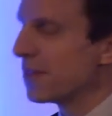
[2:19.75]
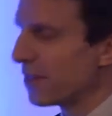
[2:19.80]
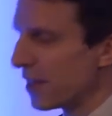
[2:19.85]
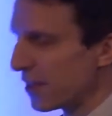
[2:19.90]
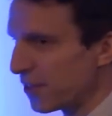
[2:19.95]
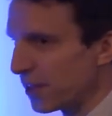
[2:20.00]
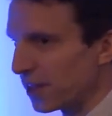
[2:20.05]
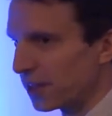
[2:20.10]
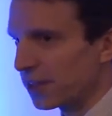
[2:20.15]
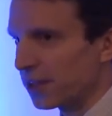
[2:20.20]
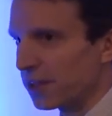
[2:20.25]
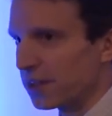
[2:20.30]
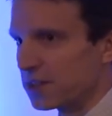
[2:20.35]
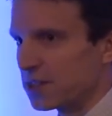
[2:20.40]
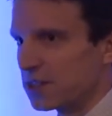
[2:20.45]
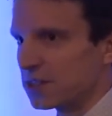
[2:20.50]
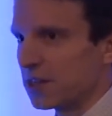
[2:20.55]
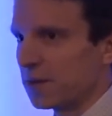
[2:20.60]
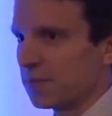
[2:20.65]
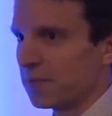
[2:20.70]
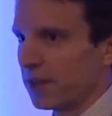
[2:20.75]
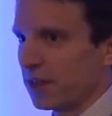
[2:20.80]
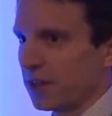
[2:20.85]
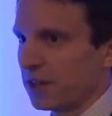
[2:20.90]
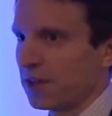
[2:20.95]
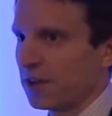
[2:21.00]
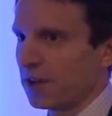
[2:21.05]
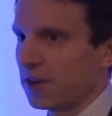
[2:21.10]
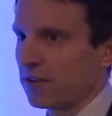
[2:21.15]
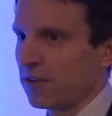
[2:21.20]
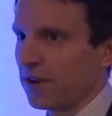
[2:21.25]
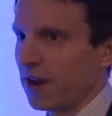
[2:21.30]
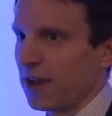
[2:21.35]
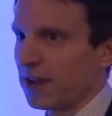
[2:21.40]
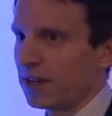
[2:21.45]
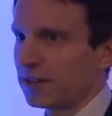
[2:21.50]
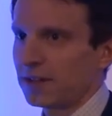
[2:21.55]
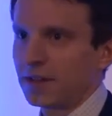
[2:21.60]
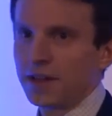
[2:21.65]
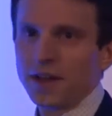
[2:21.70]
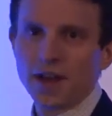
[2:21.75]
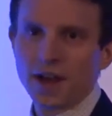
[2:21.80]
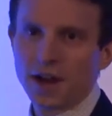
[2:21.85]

They think that this is something that can create